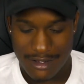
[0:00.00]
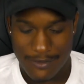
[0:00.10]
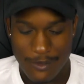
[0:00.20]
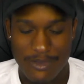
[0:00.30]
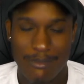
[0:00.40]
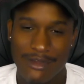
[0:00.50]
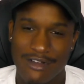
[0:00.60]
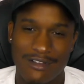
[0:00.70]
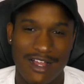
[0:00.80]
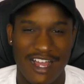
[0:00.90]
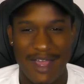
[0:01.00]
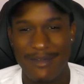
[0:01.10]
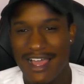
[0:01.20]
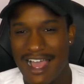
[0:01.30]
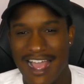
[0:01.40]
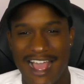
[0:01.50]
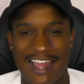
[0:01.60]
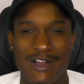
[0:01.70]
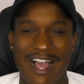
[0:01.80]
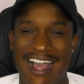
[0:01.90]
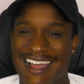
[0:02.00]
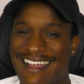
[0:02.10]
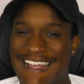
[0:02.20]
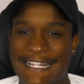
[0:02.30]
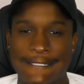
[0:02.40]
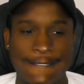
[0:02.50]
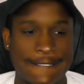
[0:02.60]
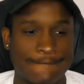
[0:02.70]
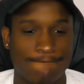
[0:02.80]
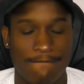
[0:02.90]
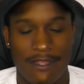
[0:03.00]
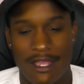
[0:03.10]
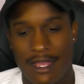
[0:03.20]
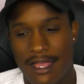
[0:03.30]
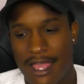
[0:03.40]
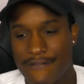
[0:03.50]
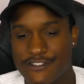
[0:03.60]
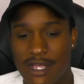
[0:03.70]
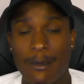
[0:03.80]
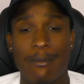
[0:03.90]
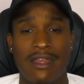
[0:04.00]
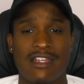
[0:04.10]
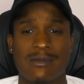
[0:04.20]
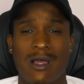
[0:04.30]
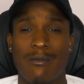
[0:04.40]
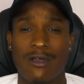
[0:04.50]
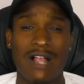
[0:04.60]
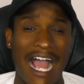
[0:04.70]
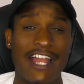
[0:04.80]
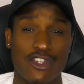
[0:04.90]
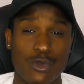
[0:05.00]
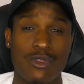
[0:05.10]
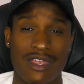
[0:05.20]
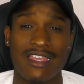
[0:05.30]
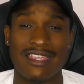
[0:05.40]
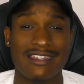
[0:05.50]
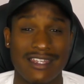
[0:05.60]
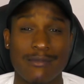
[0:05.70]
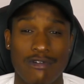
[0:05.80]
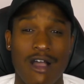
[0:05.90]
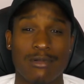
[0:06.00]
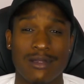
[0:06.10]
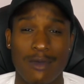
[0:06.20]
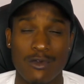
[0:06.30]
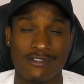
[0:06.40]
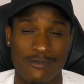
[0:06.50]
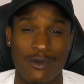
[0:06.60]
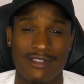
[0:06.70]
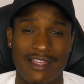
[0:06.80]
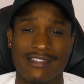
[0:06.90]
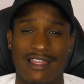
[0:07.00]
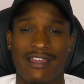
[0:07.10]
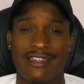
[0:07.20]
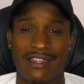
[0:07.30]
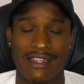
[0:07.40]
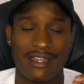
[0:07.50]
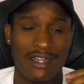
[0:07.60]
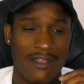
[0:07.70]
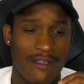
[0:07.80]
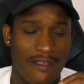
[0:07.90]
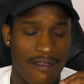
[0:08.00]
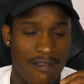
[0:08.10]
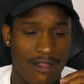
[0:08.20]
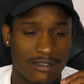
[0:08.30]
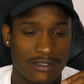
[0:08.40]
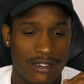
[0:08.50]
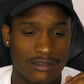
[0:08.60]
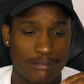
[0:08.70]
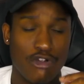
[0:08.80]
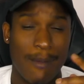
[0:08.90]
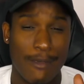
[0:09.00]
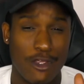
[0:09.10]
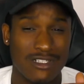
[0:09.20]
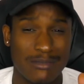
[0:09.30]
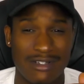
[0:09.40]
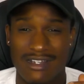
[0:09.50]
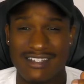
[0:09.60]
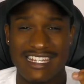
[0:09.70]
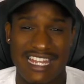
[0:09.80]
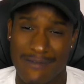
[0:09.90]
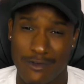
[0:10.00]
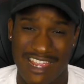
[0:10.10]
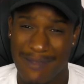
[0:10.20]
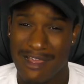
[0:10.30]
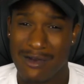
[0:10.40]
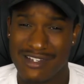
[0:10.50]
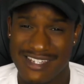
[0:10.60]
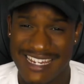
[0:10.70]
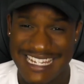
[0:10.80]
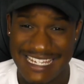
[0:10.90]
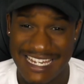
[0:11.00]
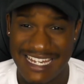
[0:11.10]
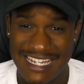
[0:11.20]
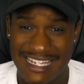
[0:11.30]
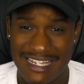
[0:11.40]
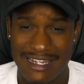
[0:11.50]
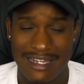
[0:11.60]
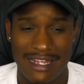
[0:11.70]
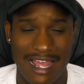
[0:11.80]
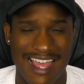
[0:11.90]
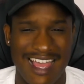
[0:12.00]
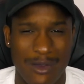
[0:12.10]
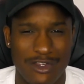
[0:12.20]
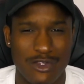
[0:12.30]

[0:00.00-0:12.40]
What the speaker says: With Bill, I have some opinions about Bill. I do think he did probably most of what they said he did, primarily because he never came out and said he didn't. How can you